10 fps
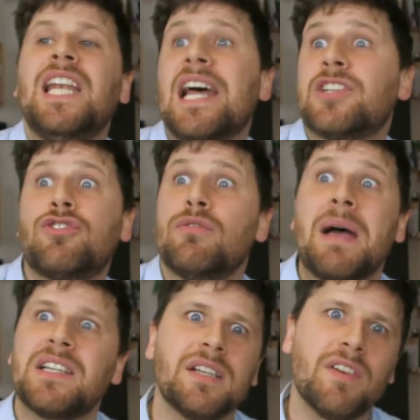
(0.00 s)
a less
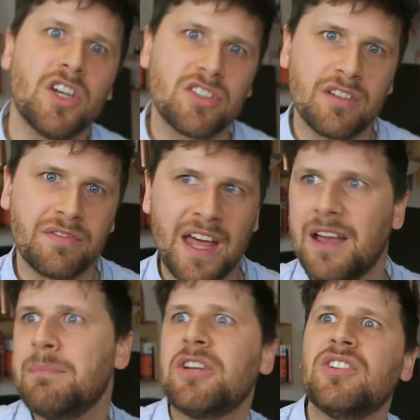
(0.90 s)
dramatic version of
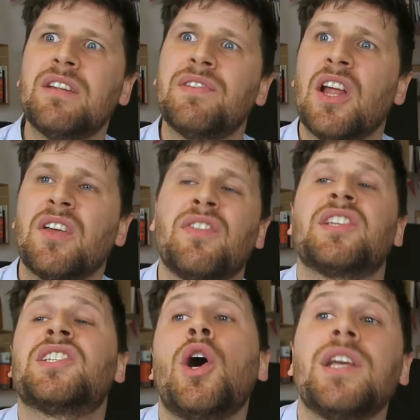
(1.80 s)
that. Imagine if like
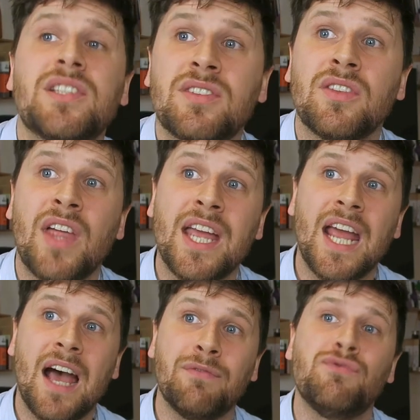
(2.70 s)
the sites that
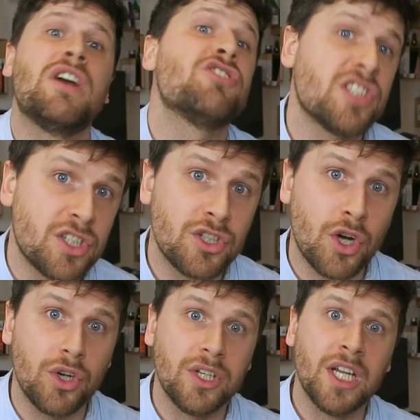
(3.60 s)
they have
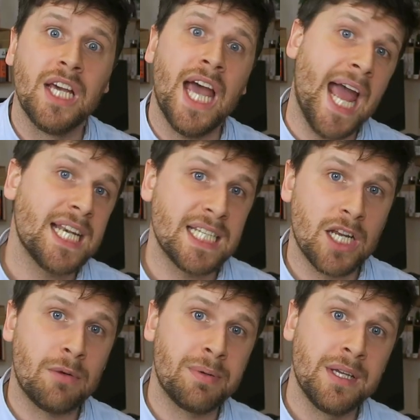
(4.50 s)
registered on
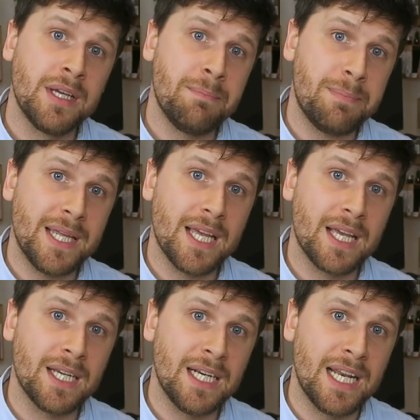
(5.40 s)
ended up
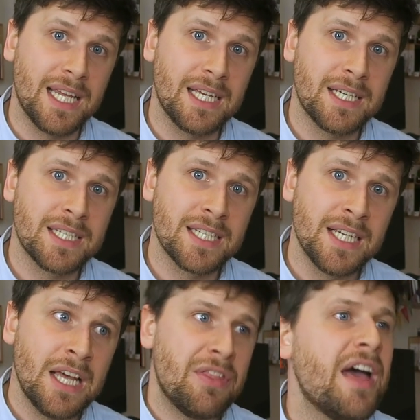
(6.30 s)
being
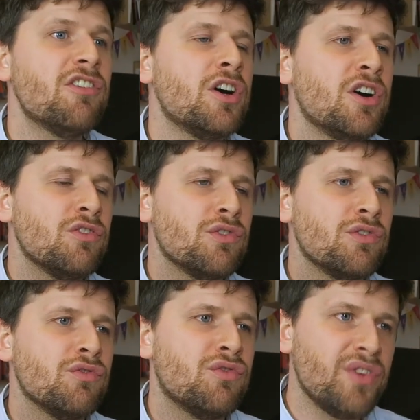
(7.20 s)
leaked. There
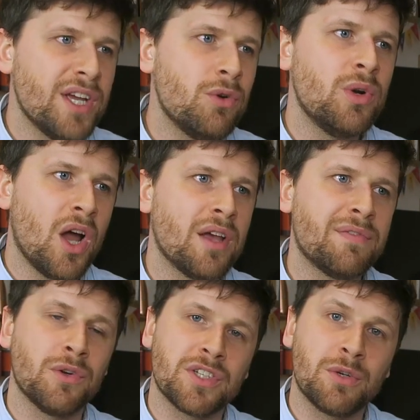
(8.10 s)
are real
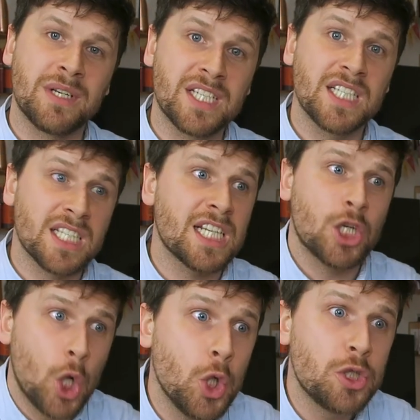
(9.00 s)
life consequences, and
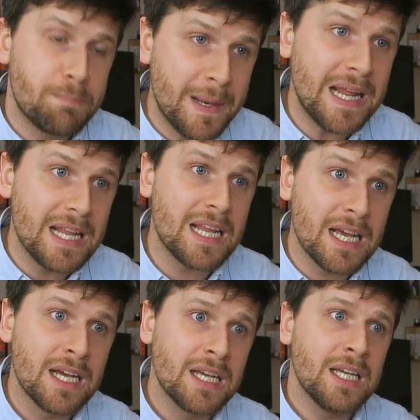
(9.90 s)
it could
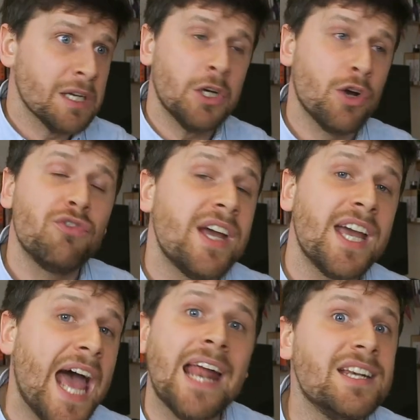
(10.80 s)
be
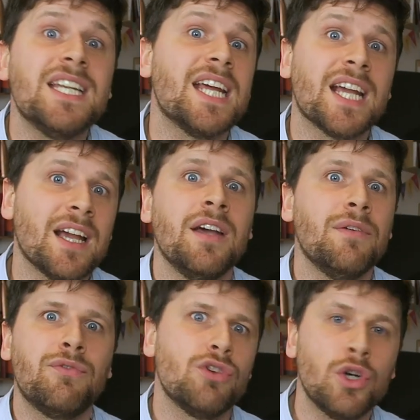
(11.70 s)
career ending
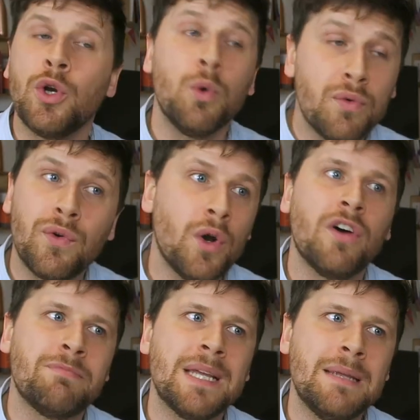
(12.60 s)
for an awful
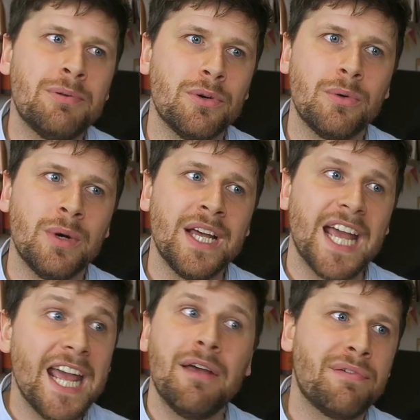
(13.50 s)
lot of people
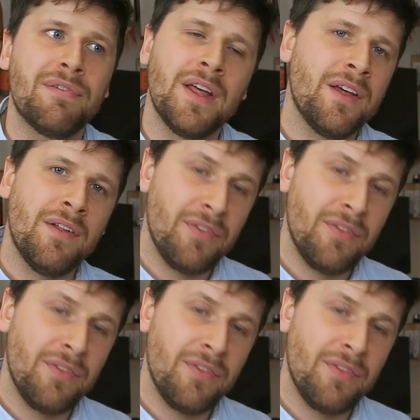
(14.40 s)
if